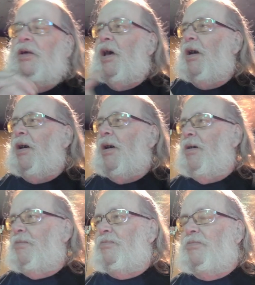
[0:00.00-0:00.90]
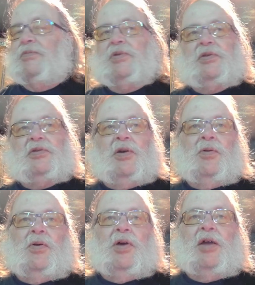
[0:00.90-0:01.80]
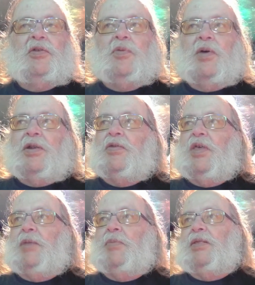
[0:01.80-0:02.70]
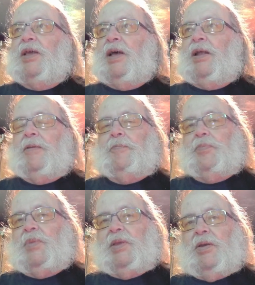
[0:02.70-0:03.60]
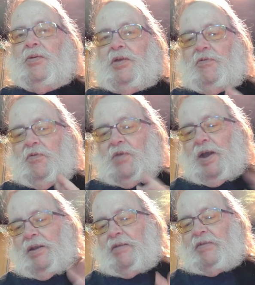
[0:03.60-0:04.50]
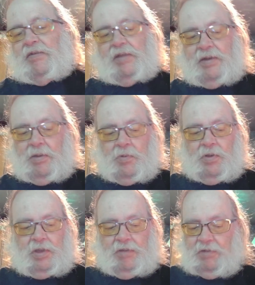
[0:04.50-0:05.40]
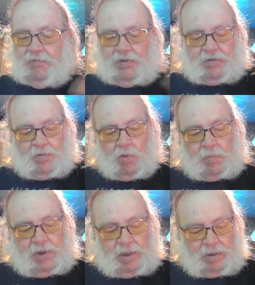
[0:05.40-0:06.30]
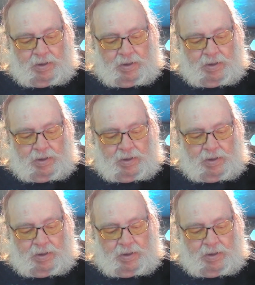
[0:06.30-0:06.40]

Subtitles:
Uh, so I just wanted you to think about that. If you've got an existing network, even if it's a CorpNet,